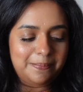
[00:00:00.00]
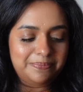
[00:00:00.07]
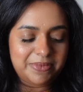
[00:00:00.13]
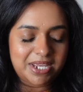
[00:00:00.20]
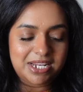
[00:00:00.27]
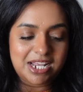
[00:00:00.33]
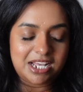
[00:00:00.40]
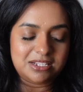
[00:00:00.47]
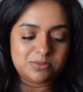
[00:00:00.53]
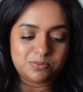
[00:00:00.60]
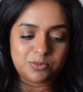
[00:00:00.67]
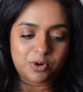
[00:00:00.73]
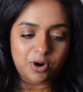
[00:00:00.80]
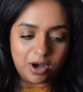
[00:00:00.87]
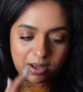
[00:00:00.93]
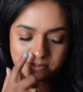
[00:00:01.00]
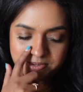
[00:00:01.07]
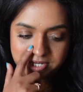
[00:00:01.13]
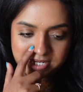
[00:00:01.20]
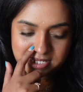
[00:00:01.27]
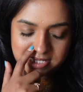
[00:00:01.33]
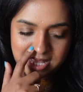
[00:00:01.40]
It has more
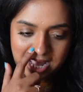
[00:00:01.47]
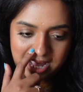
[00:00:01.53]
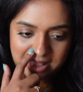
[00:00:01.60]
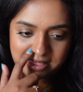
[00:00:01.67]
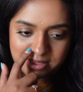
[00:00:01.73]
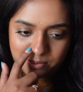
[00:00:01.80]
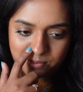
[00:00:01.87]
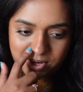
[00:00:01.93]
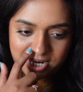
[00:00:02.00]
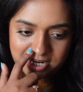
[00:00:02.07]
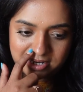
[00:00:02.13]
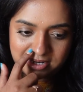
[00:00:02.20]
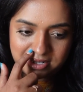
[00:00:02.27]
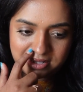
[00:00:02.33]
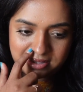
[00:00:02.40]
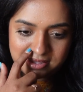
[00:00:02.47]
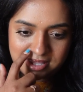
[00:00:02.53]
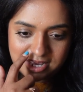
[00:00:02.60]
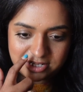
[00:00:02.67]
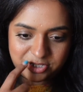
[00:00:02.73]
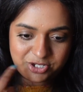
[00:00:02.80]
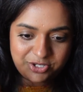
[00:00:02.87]
options than the one
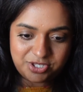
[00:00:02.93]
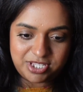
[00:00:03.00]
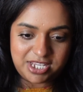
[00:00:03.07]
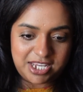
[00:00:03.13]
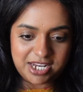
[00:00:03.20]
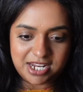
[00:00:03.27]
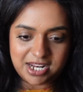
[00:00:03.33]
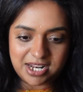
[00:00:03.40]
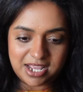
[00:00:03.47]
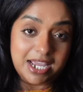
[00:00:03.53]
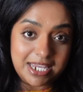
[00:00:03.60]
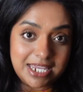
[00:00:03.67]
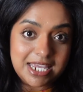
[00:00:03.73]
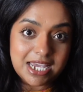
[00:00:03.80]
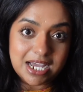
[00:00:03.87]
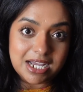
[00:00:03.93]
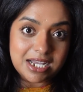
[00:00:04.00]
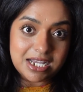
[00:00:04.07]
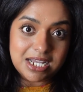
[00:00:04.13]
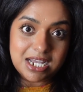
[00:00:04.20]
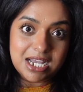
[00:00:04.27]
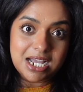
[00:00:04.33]
that you see it in
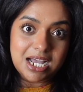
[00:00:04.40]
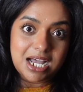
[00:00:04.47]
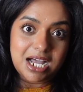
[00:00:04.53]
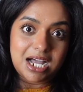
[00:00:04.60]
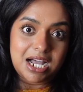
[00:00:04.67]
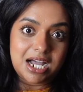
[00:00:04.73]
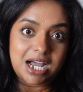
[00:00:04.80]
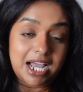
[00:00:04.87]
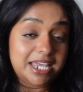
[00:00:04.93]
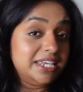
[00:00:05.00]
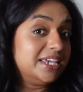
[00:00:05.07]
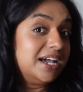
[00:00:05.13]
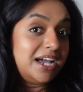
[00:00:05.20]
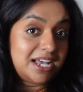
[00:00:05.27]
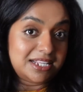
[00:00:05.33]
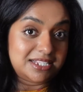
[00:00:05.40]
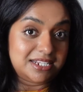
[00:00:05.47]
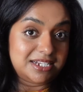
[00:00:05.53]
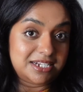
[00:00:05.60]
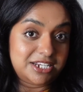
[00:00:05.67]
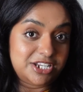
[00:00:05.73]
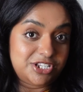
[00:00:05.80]
IKEA. IKEA has
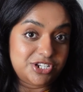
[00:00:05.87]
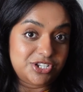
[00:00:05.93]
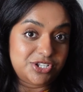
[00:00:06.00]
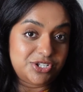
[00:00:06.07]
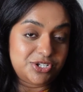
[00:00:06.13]
a kitchen